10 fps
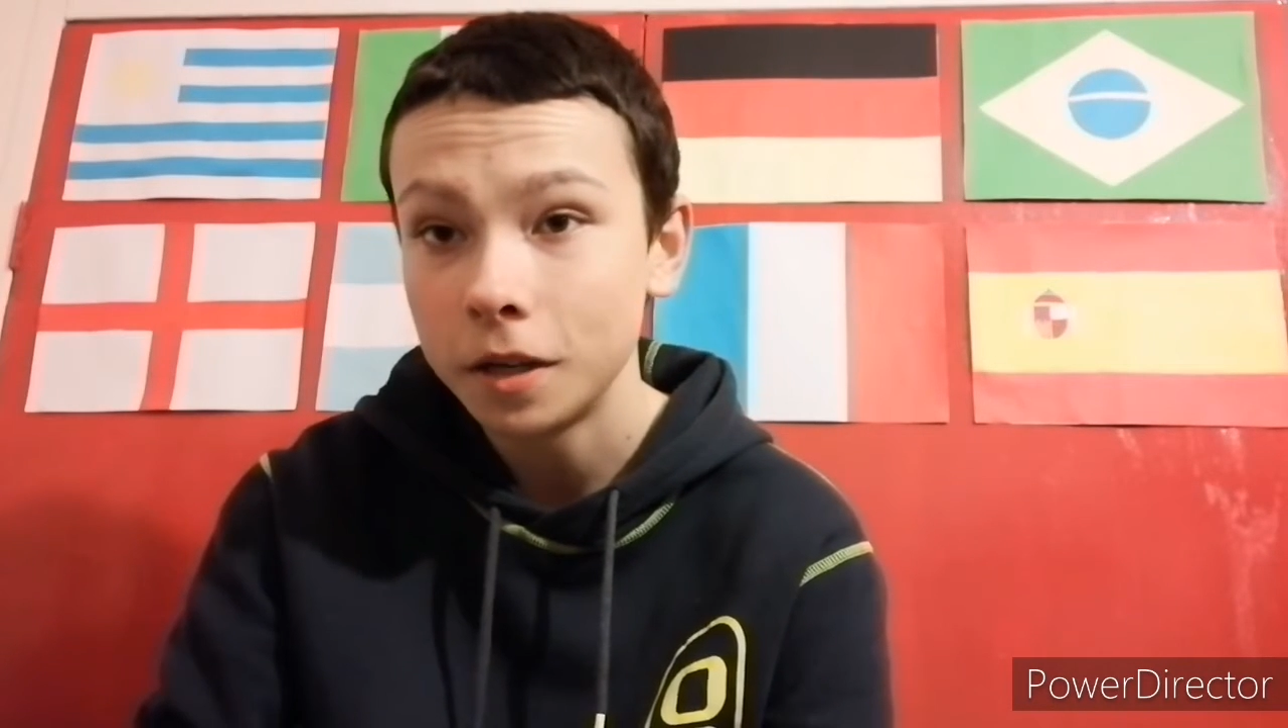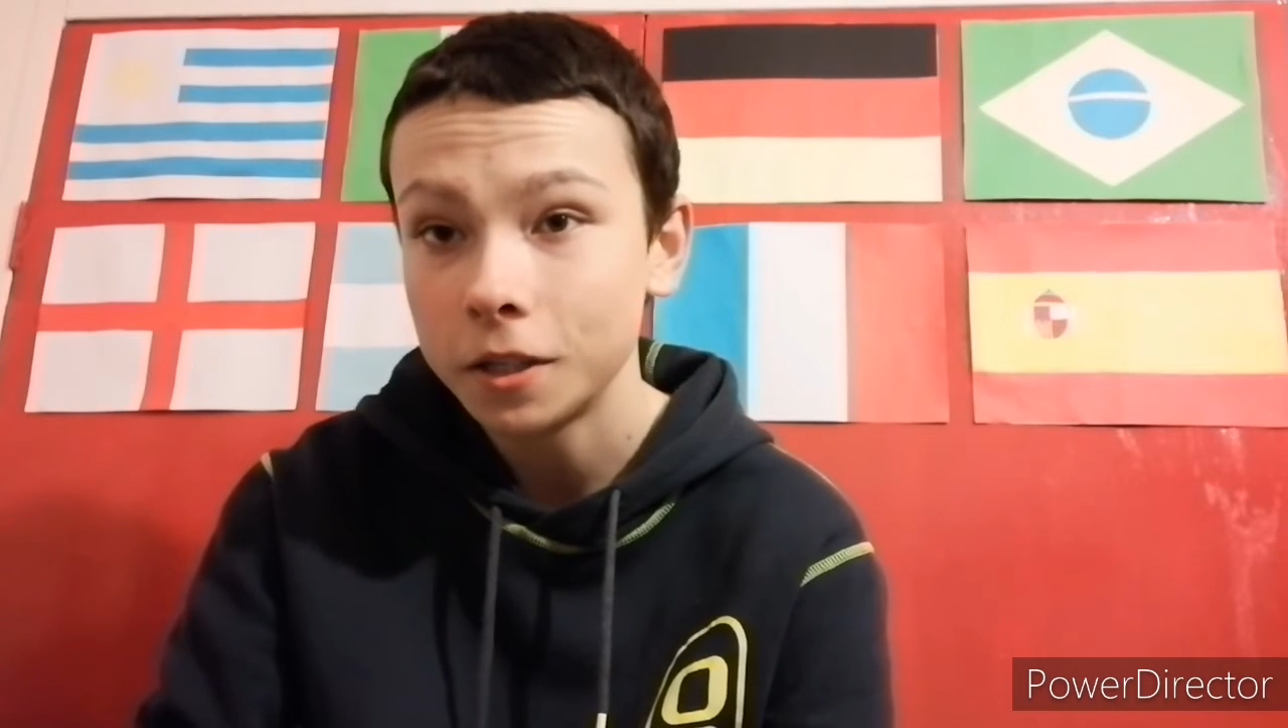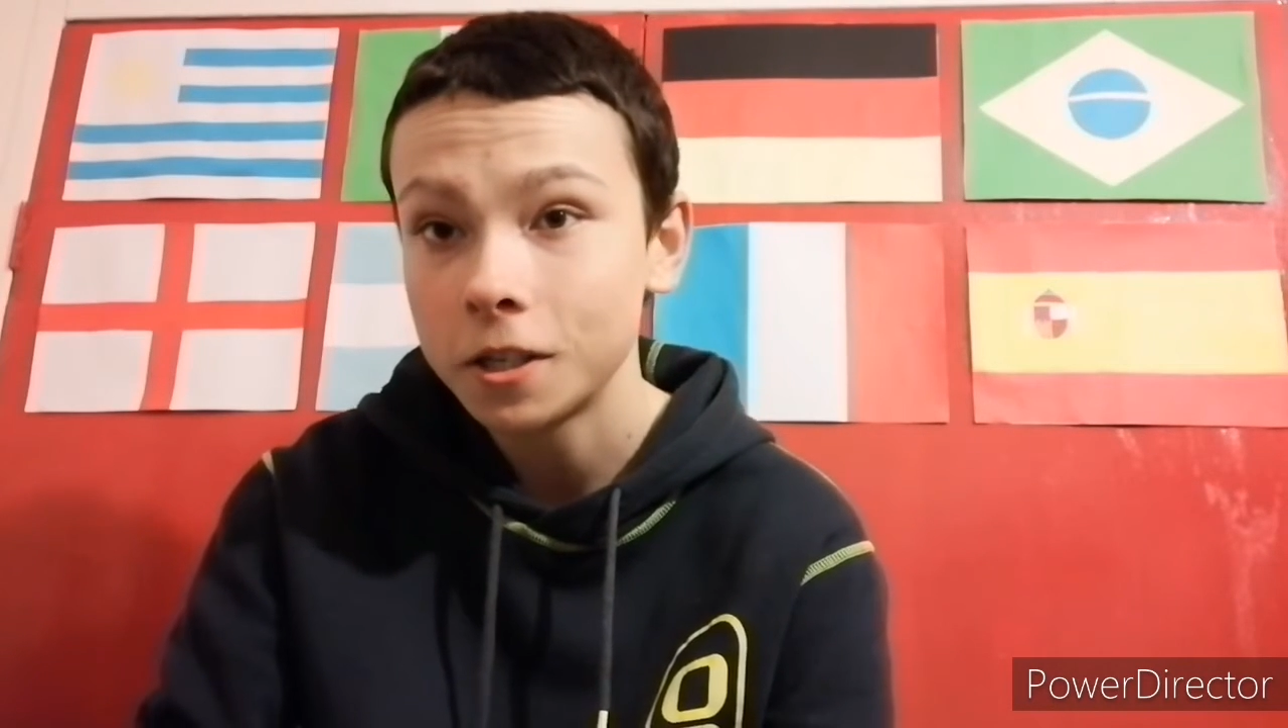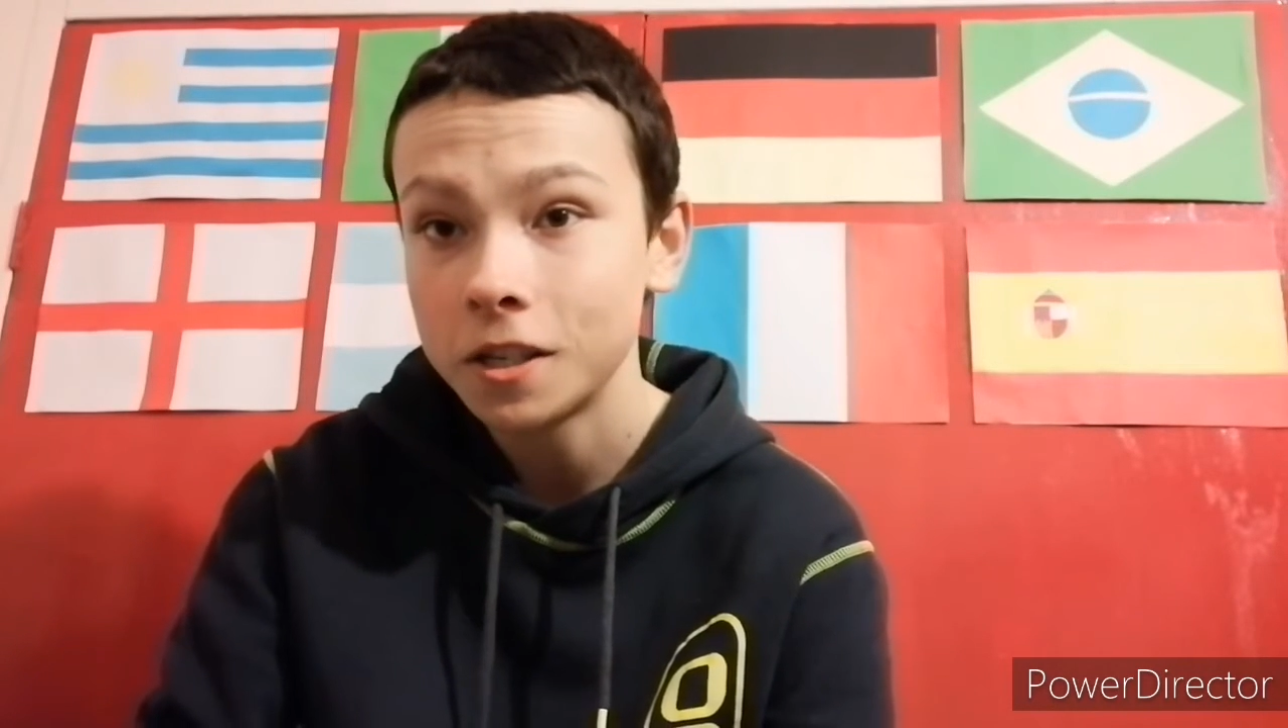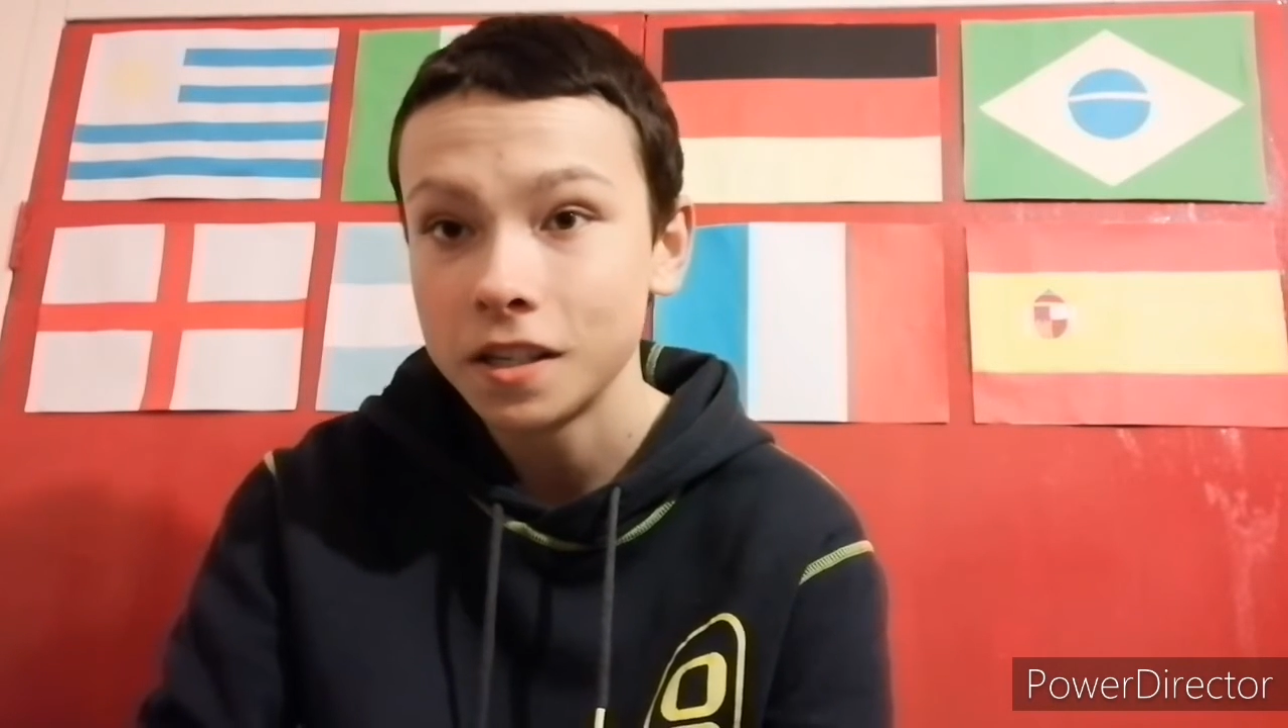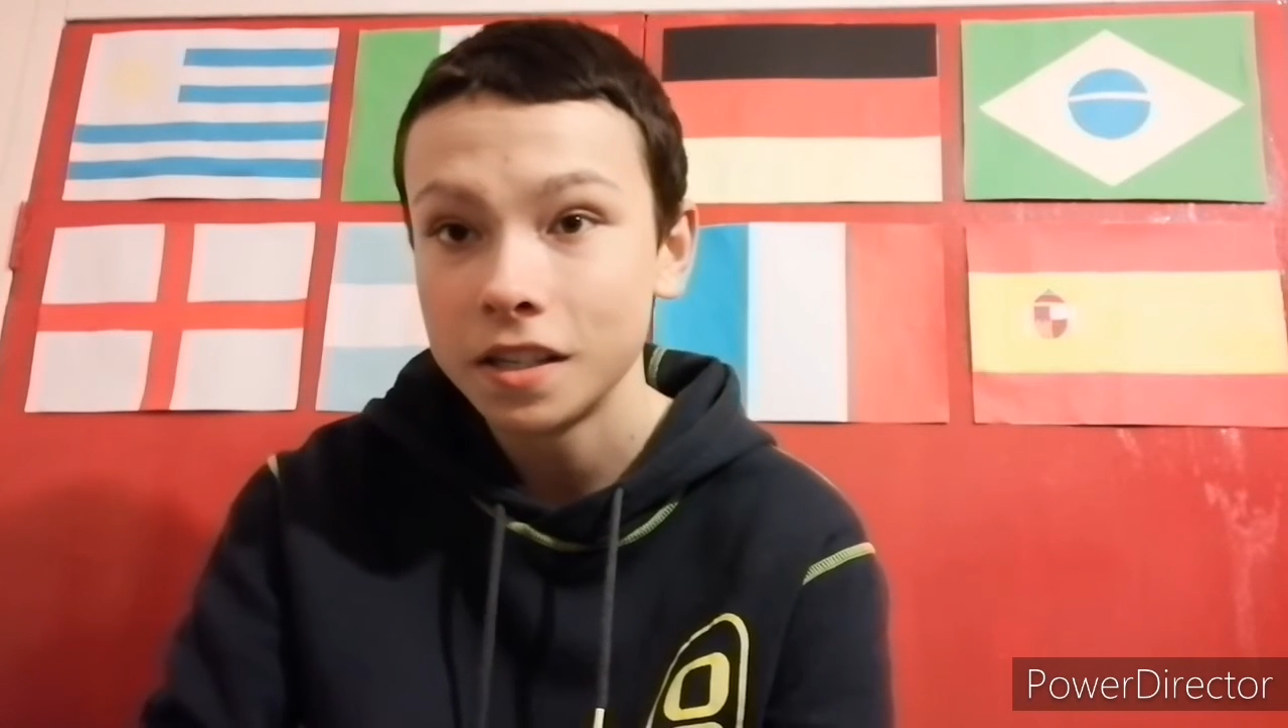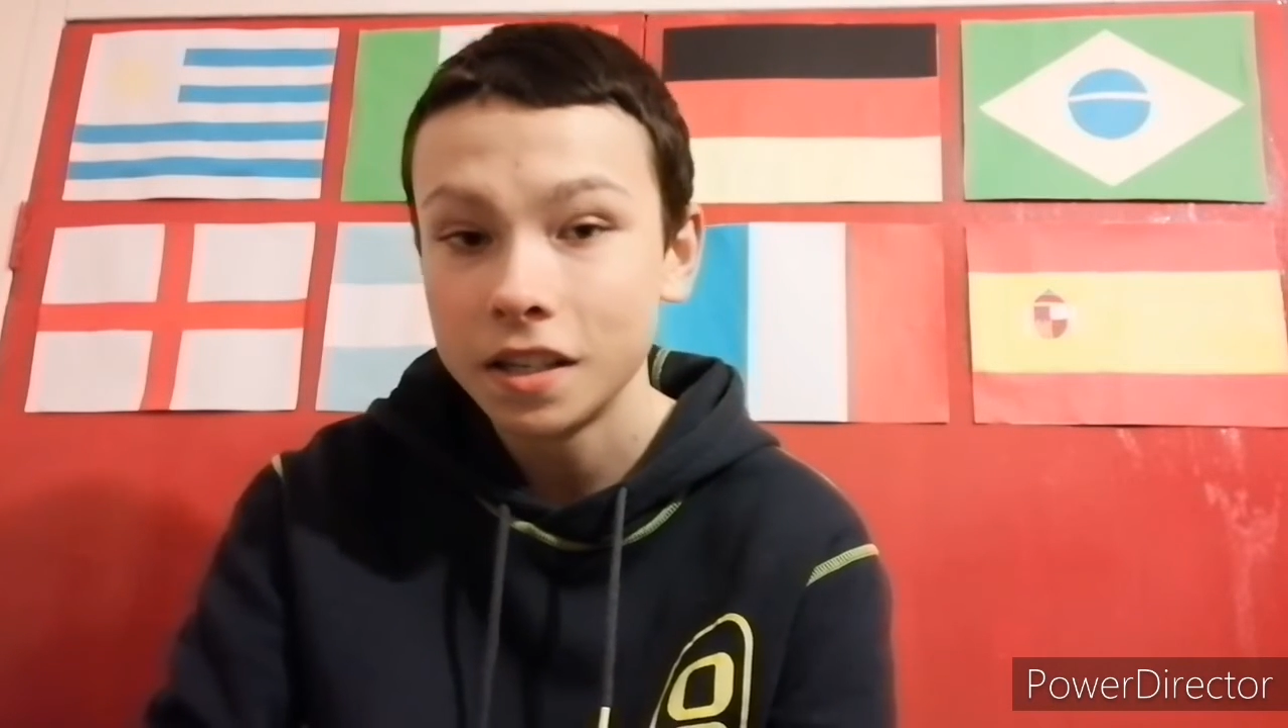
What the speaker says: much